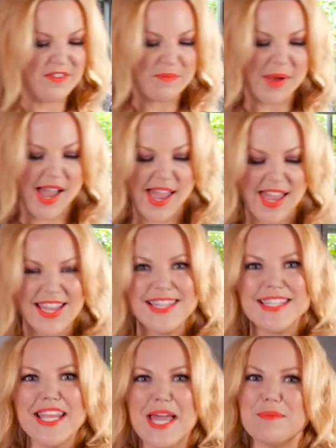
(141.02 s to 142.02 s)
of my
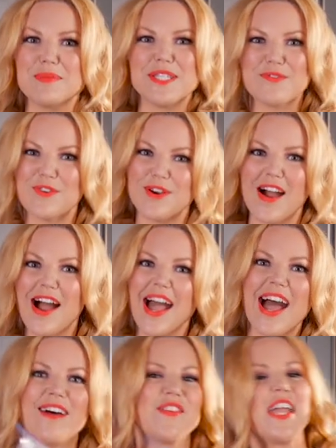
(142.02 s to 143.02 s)
tips for not
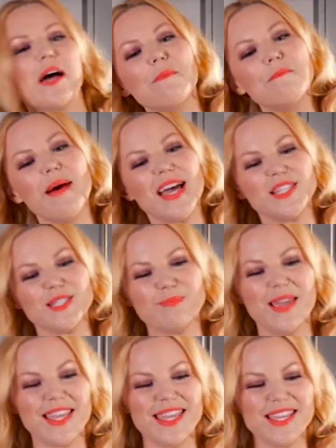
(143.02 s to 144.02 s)
having a mess
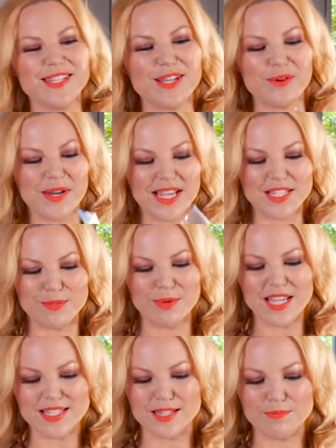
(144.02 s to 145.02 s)
making donuts
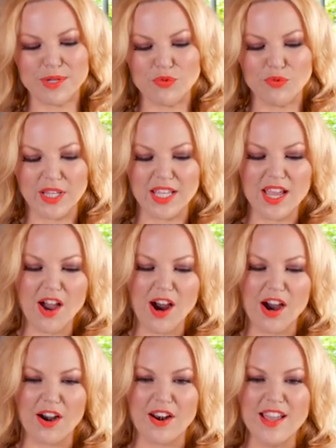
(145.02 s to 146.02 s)
because it'd be really
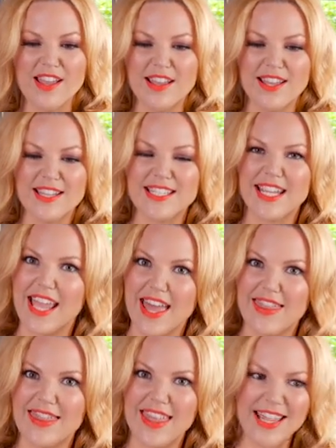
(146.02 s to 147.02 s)
hard to
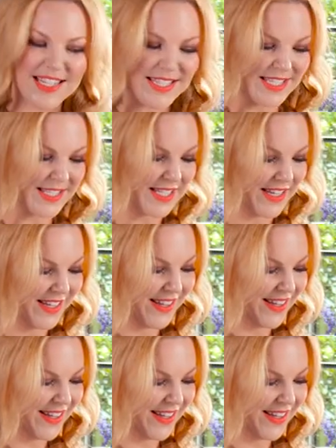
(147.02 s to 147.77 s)
get this